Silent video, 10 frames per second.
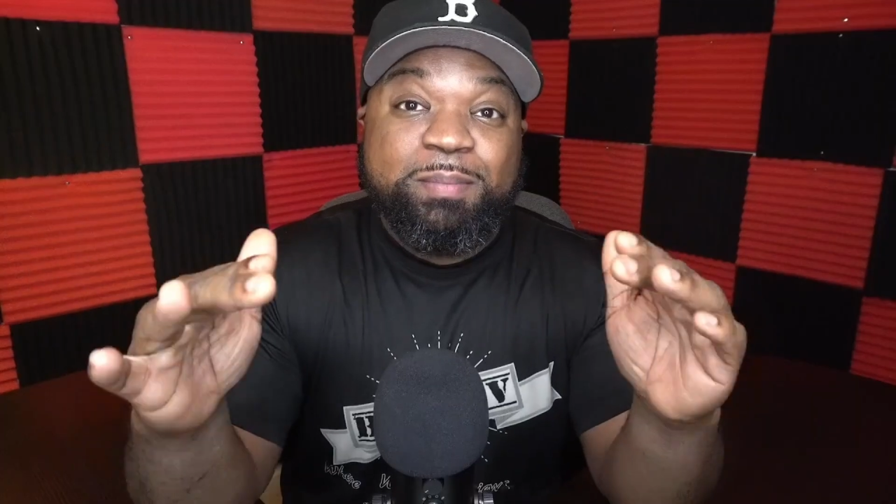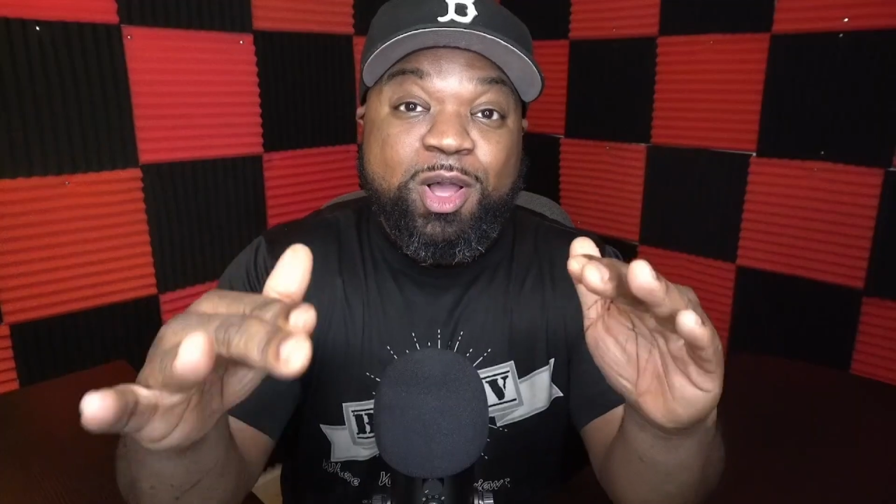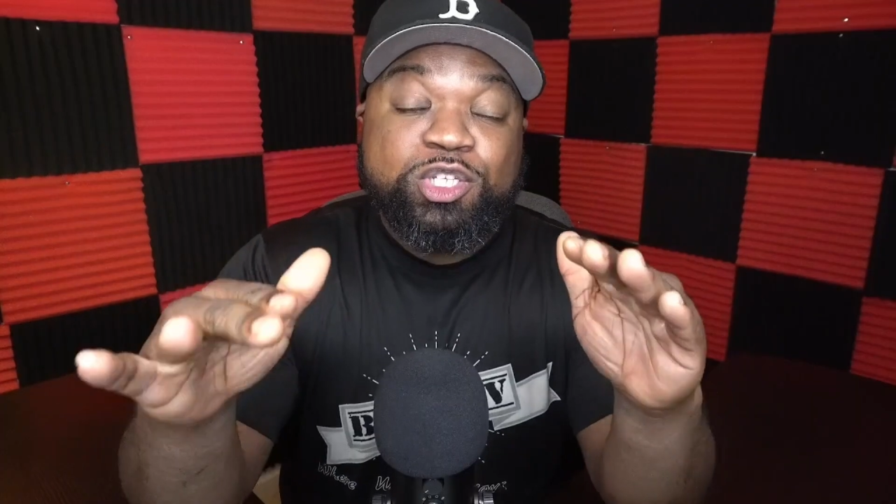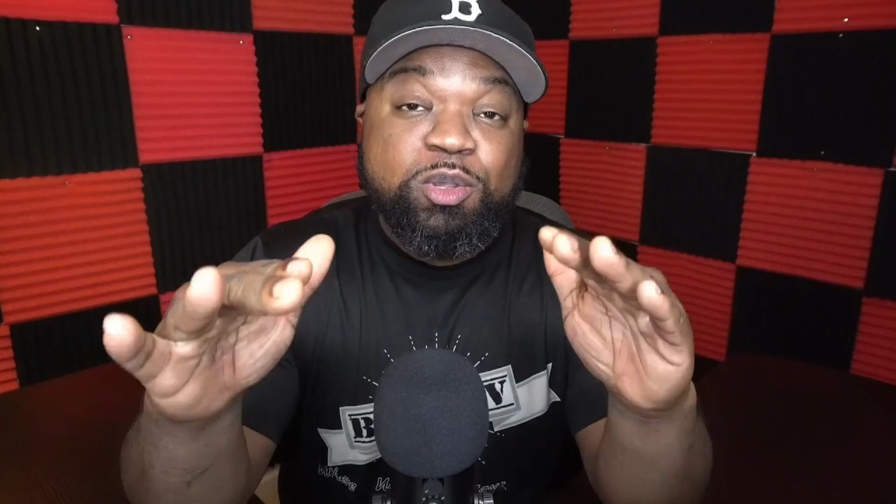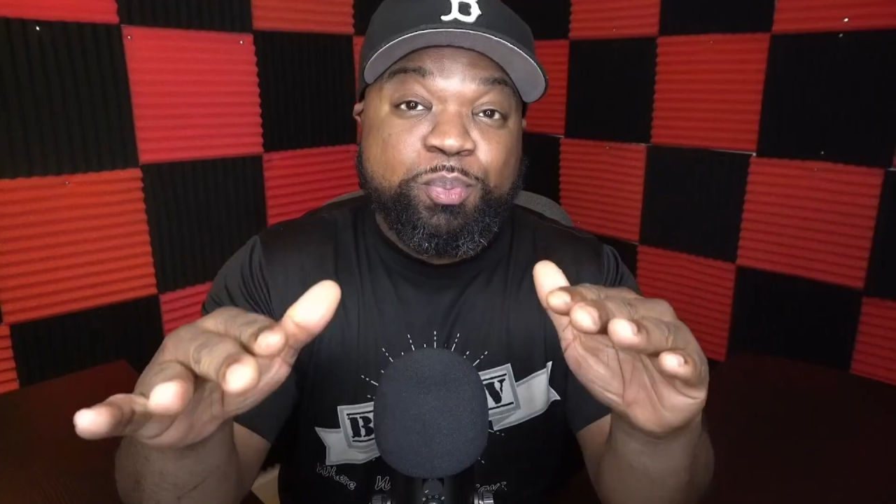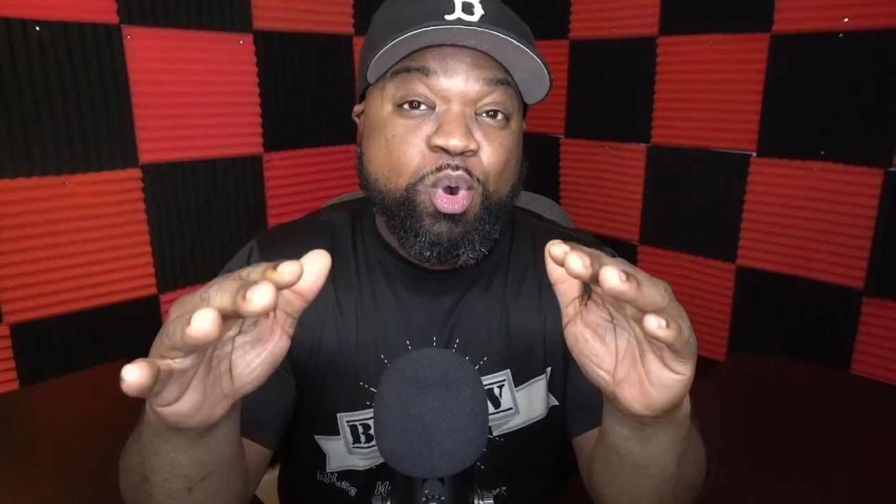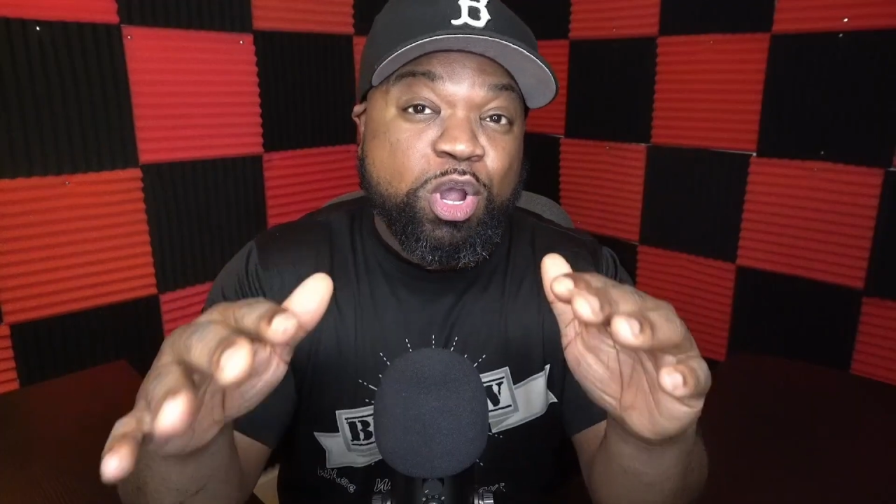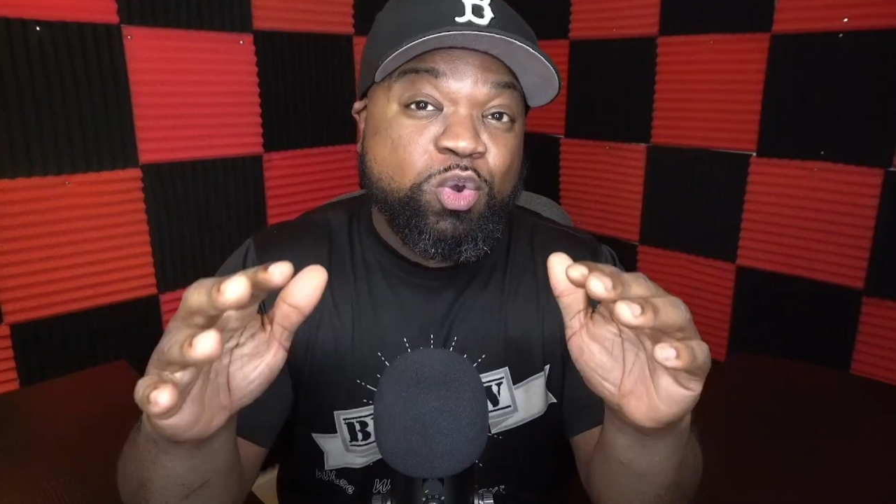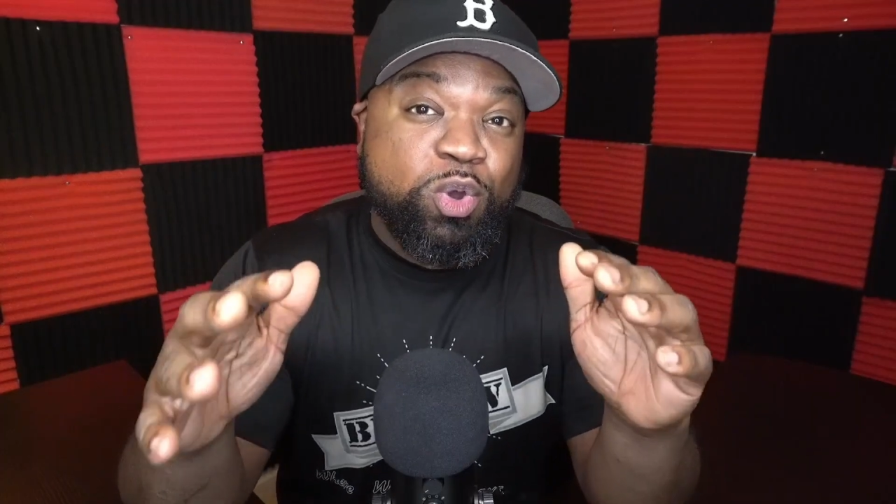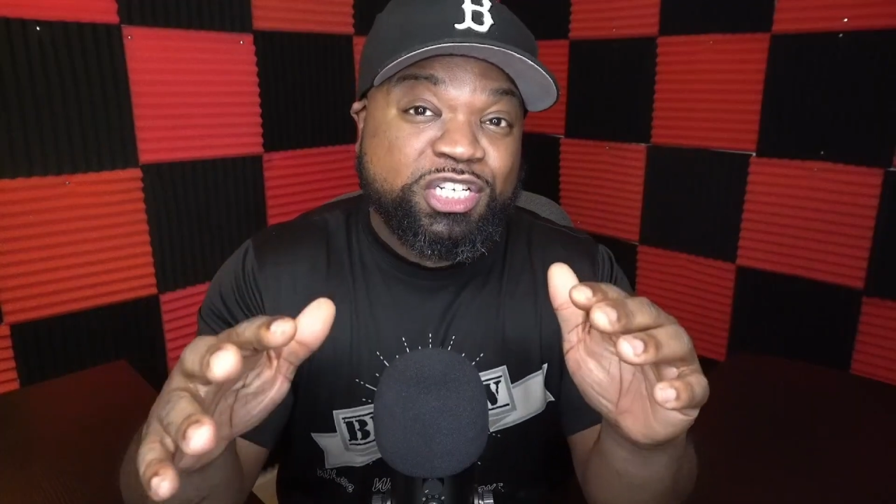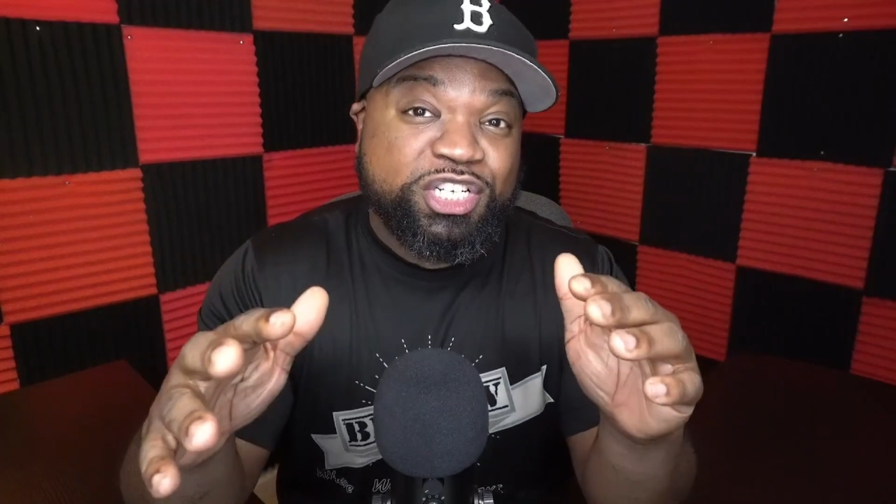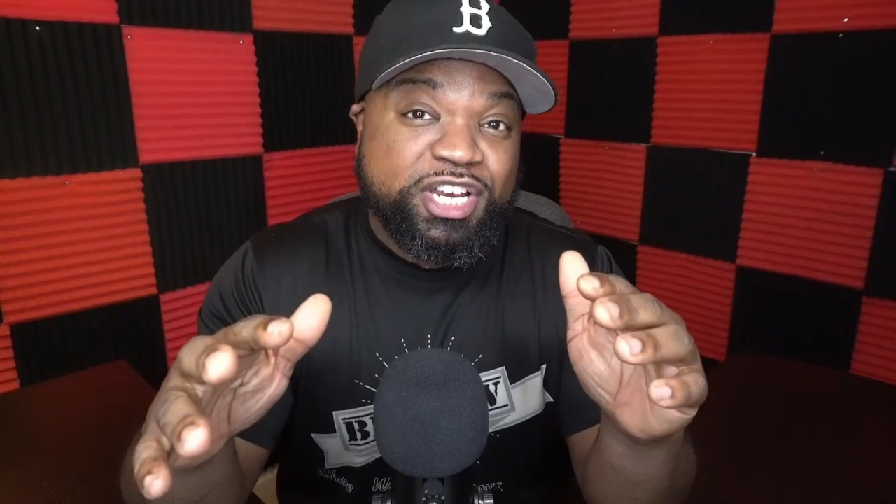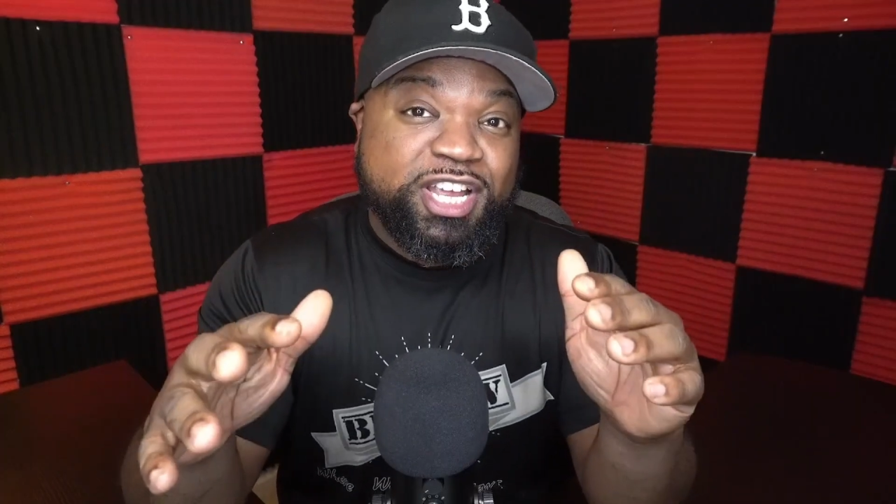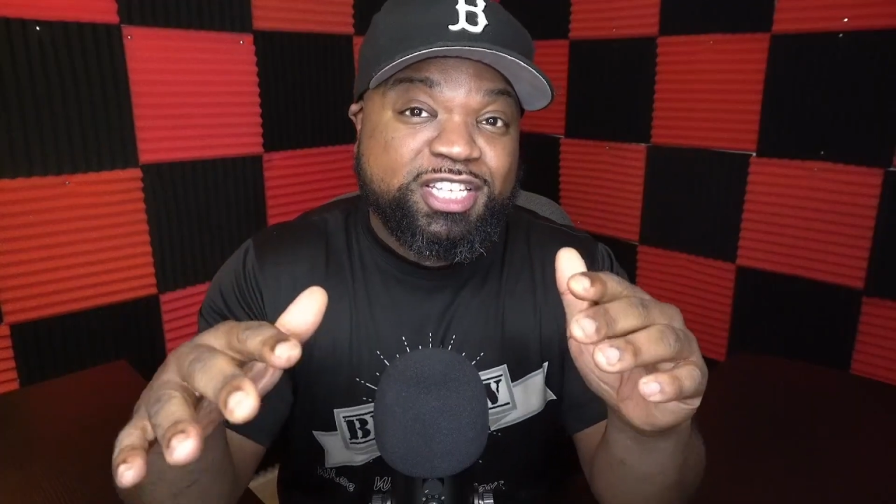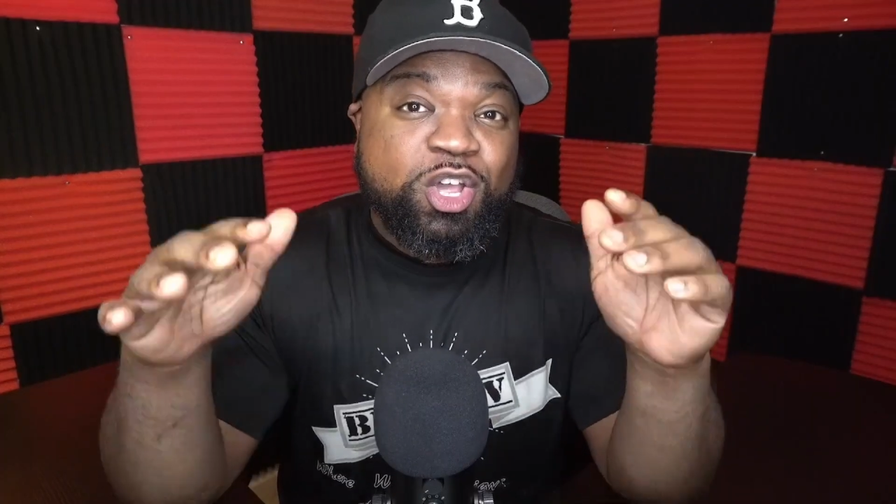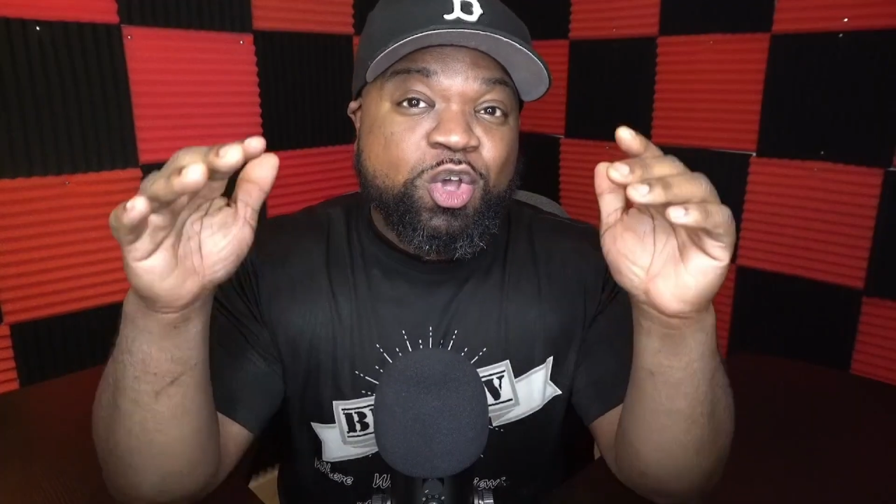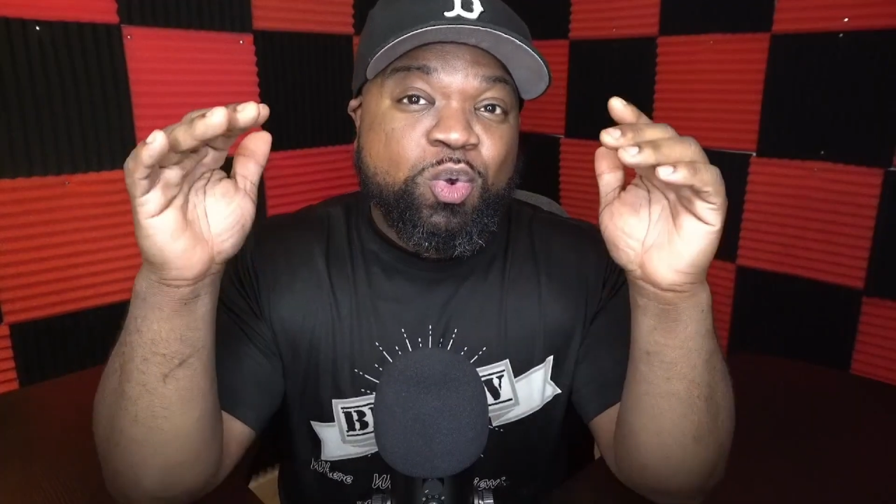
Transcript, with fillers: the most important question is,